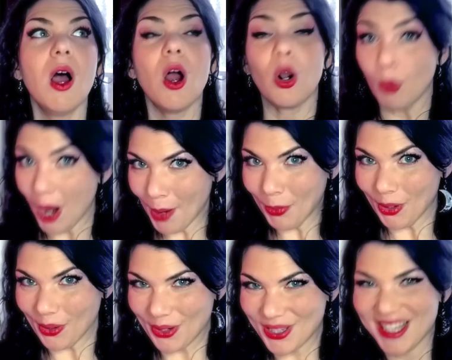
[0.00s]

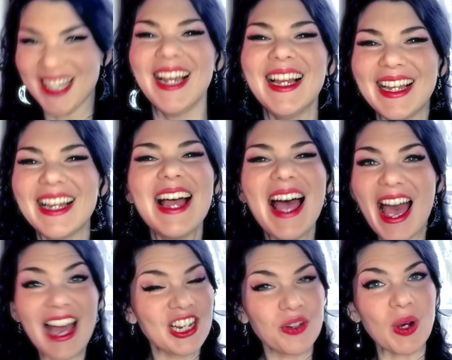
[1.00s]
ouroboros,
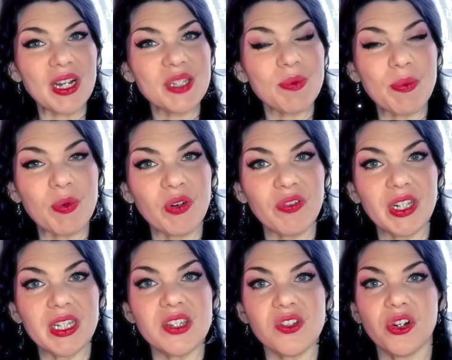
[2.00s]
and you want it to be
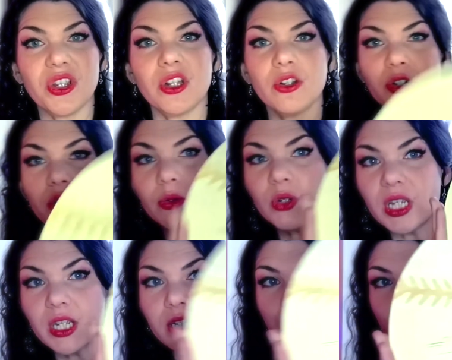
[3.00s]
perfectly circular, you need